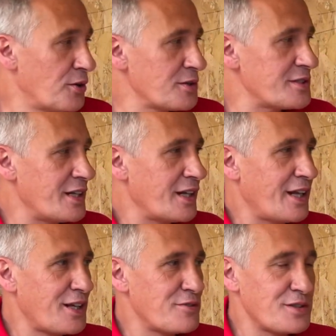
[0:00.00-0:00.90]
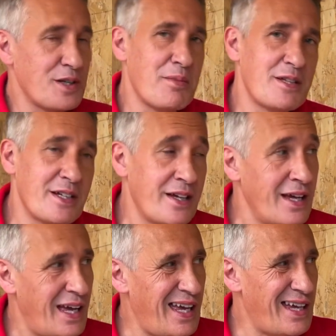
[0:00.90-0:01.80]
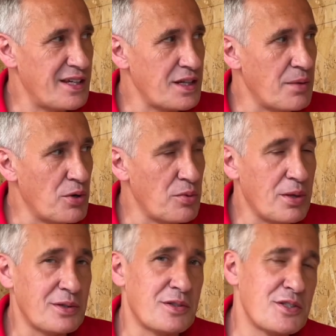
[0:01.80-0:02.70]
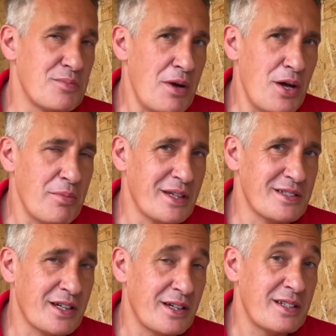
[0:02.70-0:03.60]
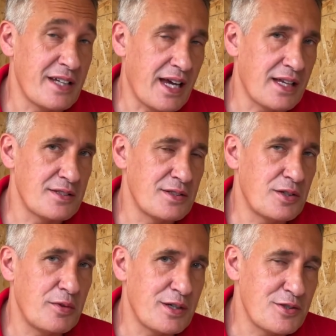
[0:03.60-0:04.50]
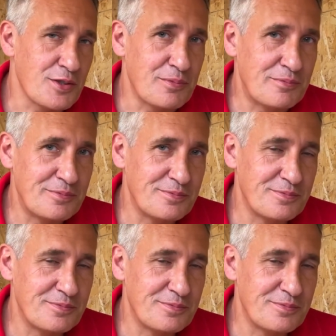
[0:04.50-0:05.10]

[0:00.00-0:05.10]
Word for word: old style electricity meter and a more modern smart meter to answer the question. So I'll